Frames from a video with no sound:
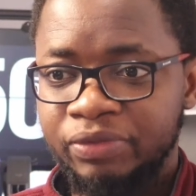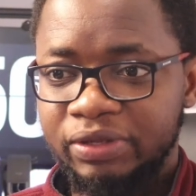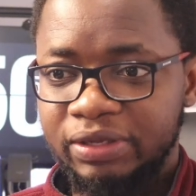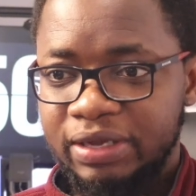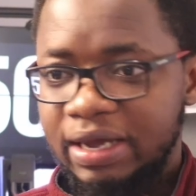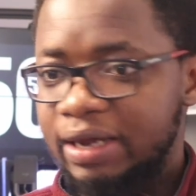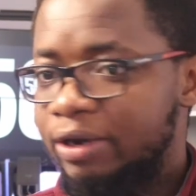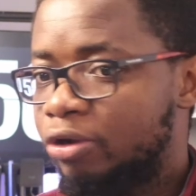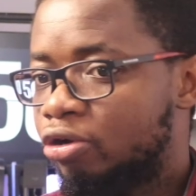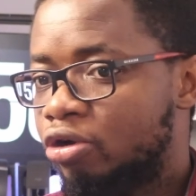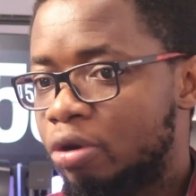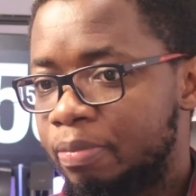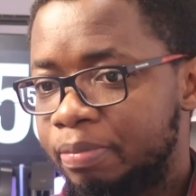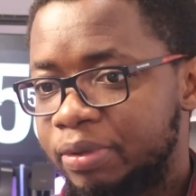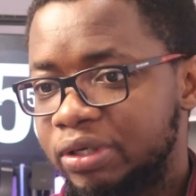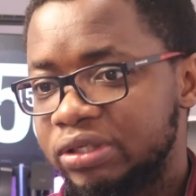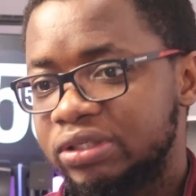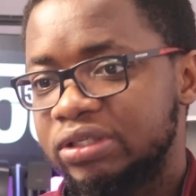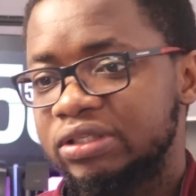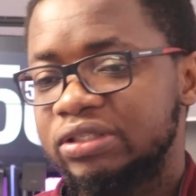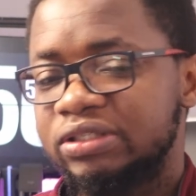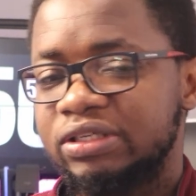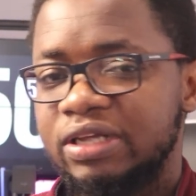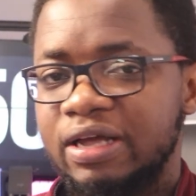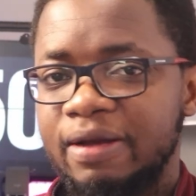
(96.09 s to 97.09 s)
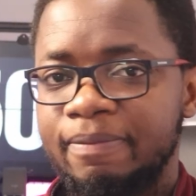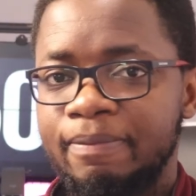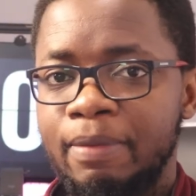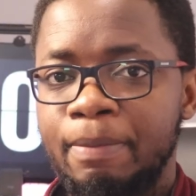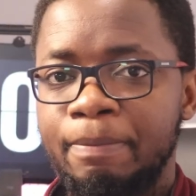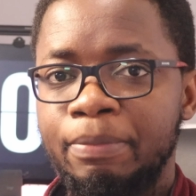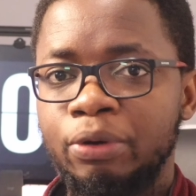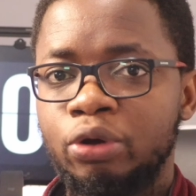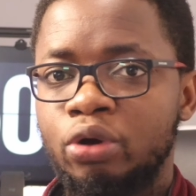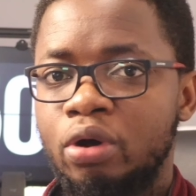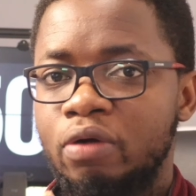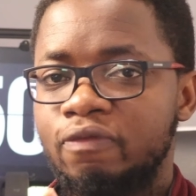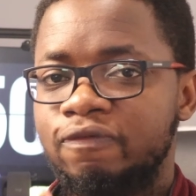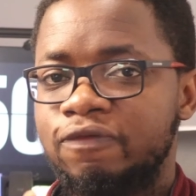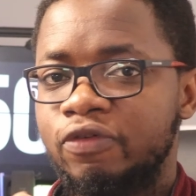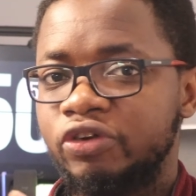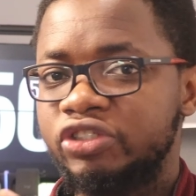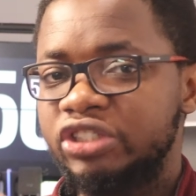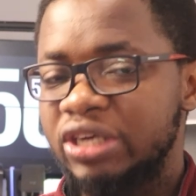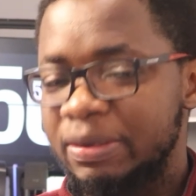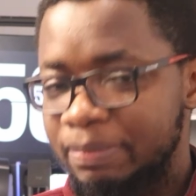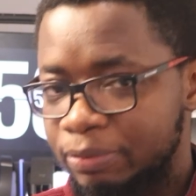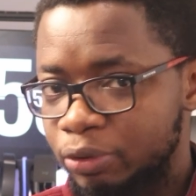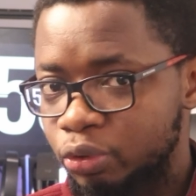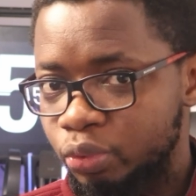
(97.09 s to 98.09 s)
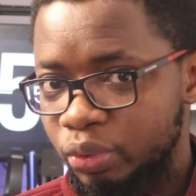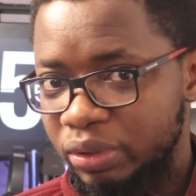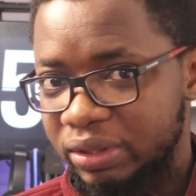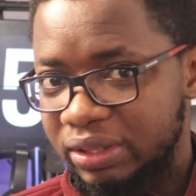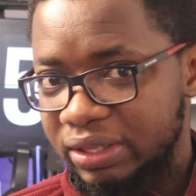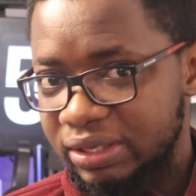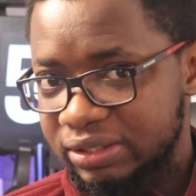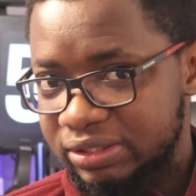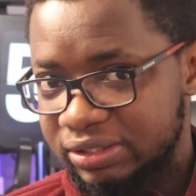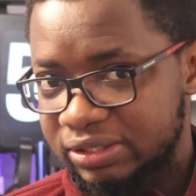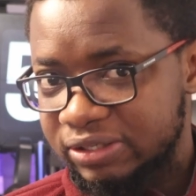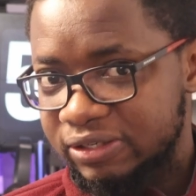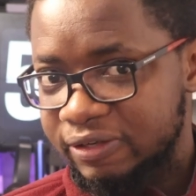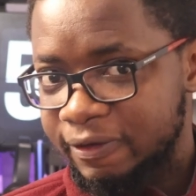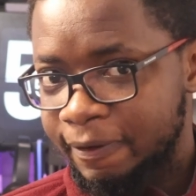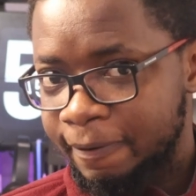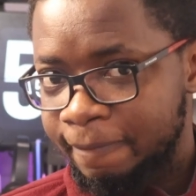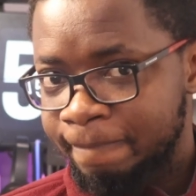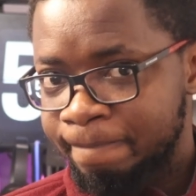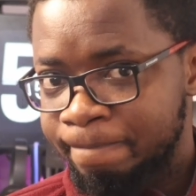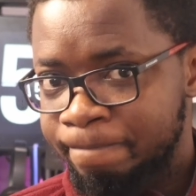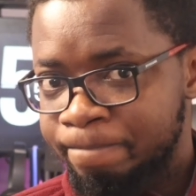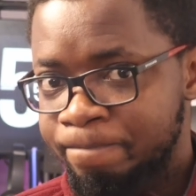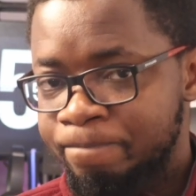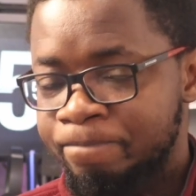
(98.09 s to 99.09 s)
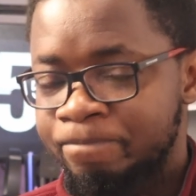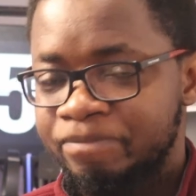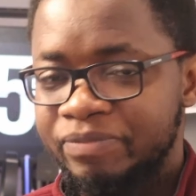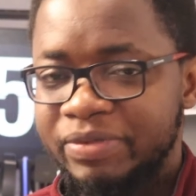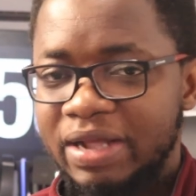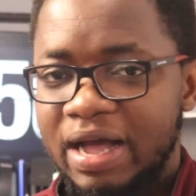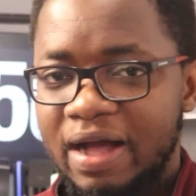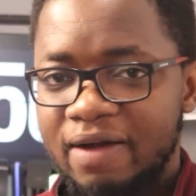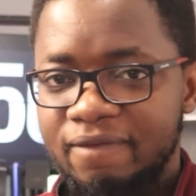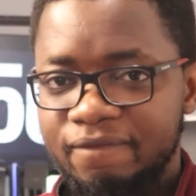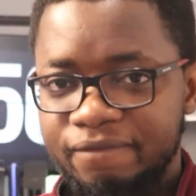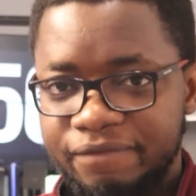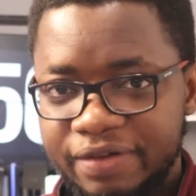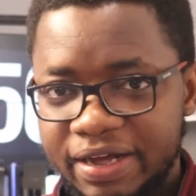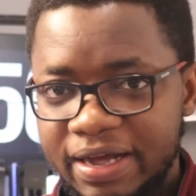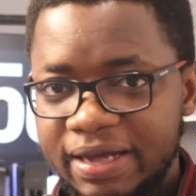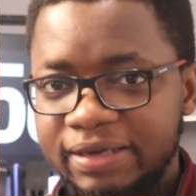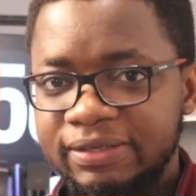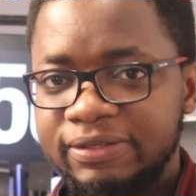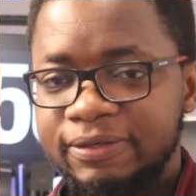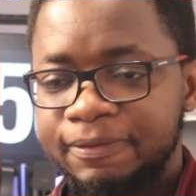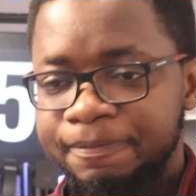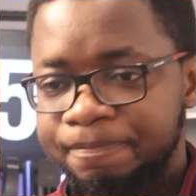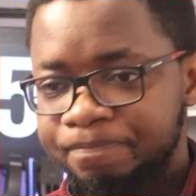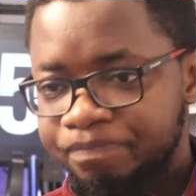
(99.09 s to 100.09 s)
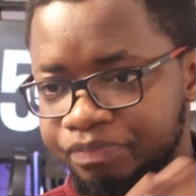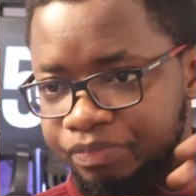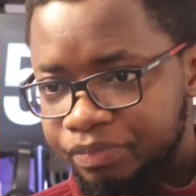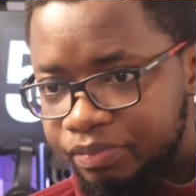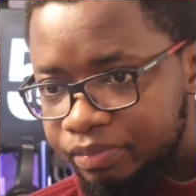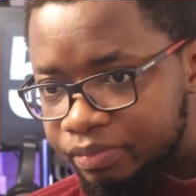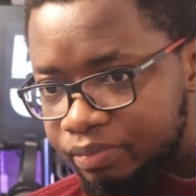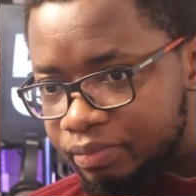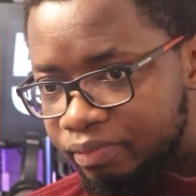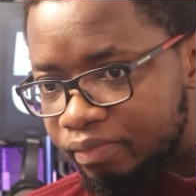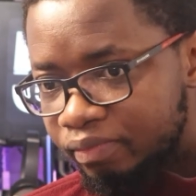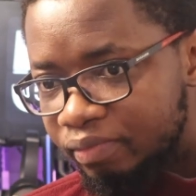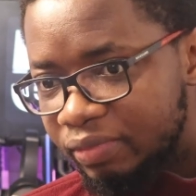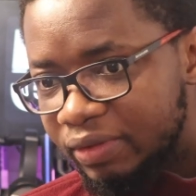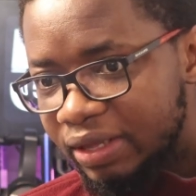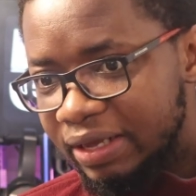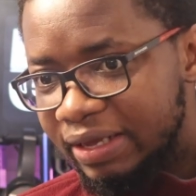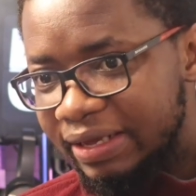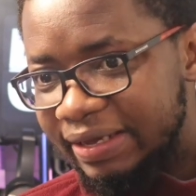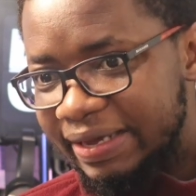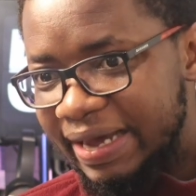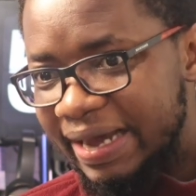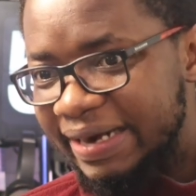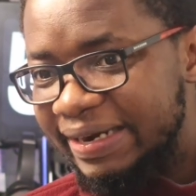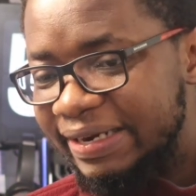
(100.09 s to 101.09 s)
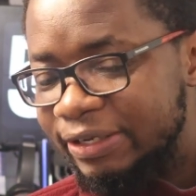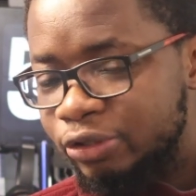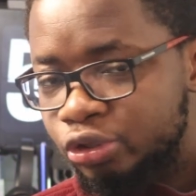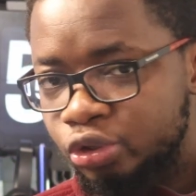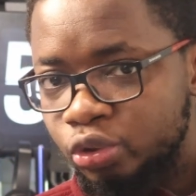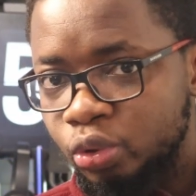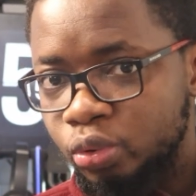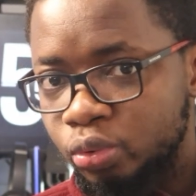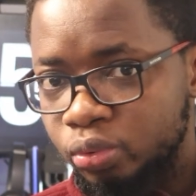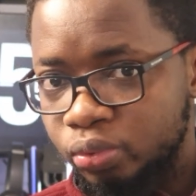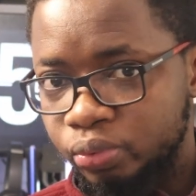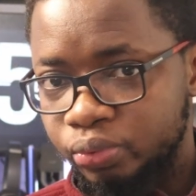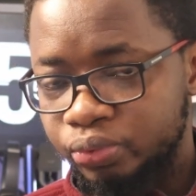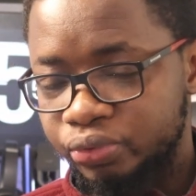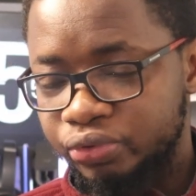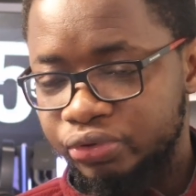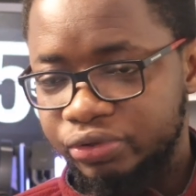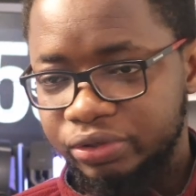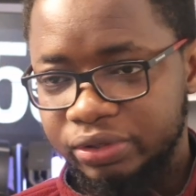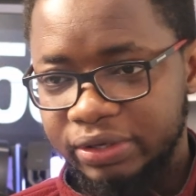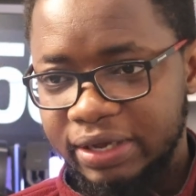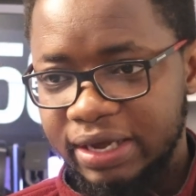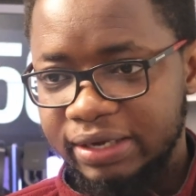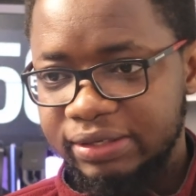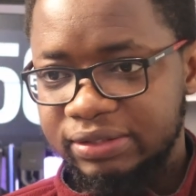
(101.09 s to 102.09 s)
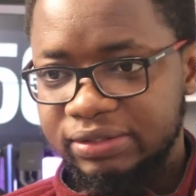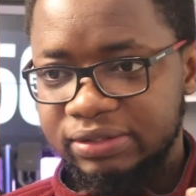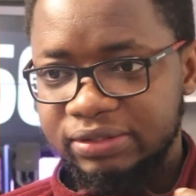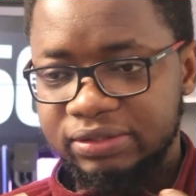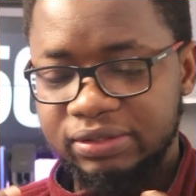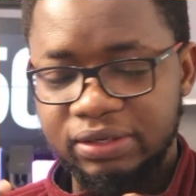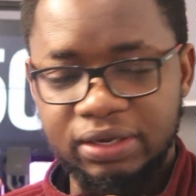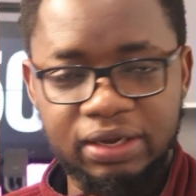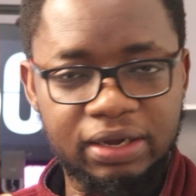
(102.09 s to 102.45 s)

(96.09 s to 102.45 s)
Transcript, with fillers: Get a complete system, be comfortable with it, and then get the tools, get